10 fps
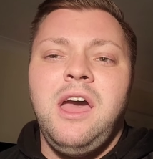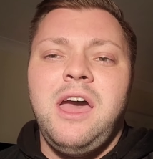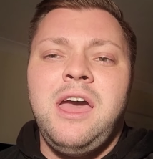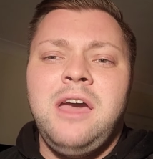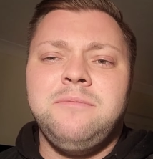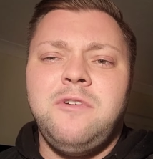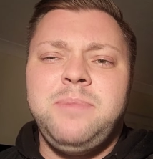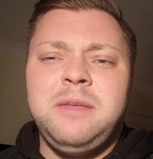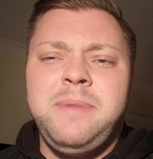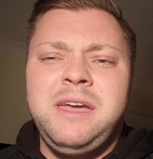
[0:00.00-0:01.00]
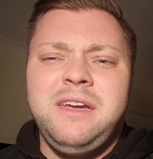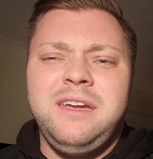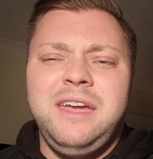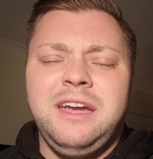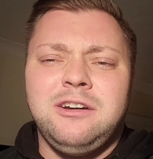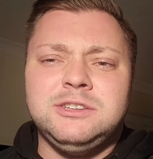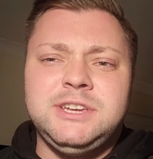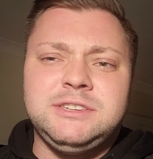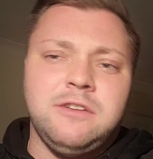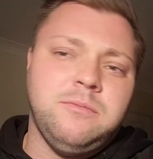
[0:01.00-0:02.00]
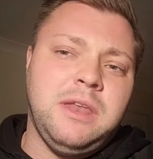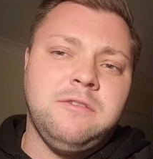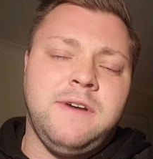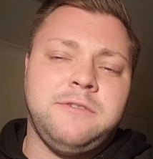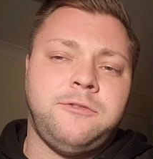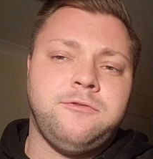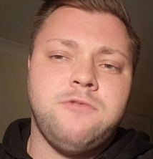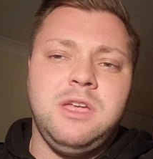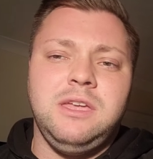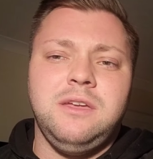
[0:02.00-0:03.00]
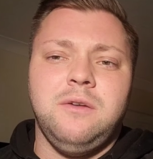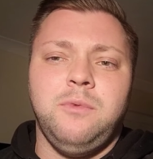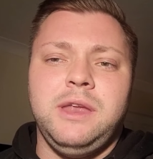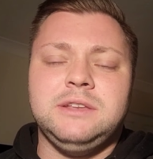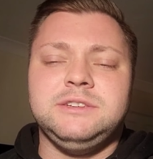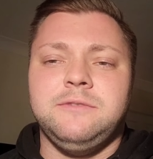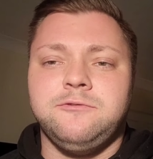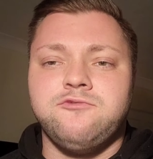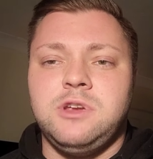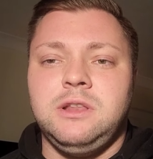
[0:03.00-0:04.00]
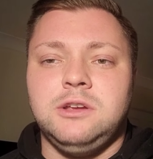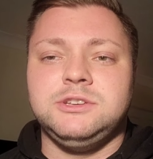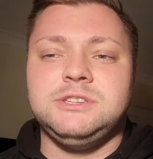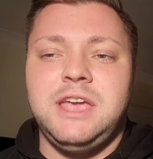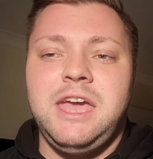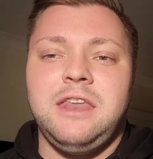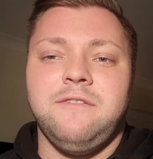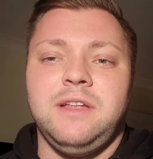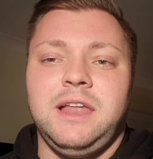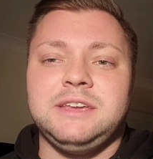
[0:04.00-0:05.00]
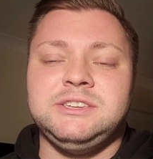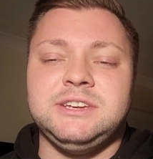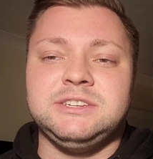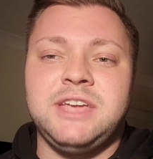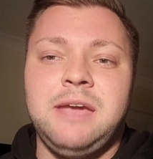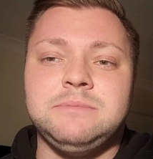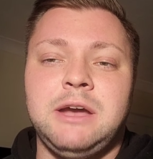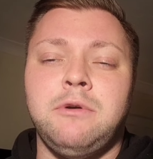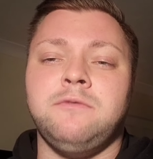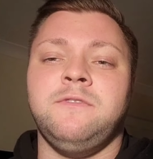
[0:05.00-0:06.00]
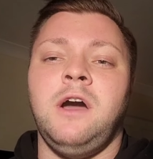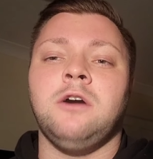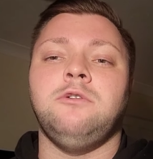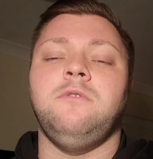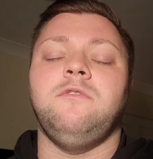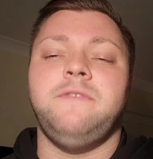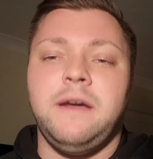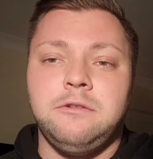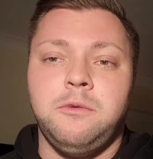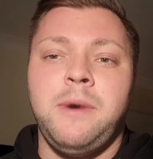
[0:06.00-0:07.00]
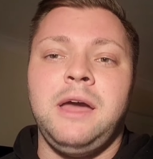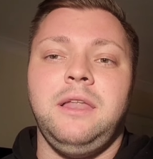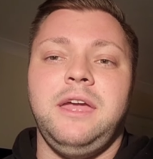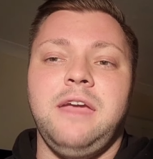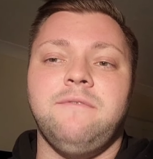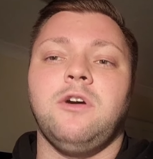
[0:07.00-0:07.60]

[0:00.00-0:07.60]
they've been a bit inconsistent at the minute. They've had 3 wins and 3 losses in the last 6 games. However, they are going very well in the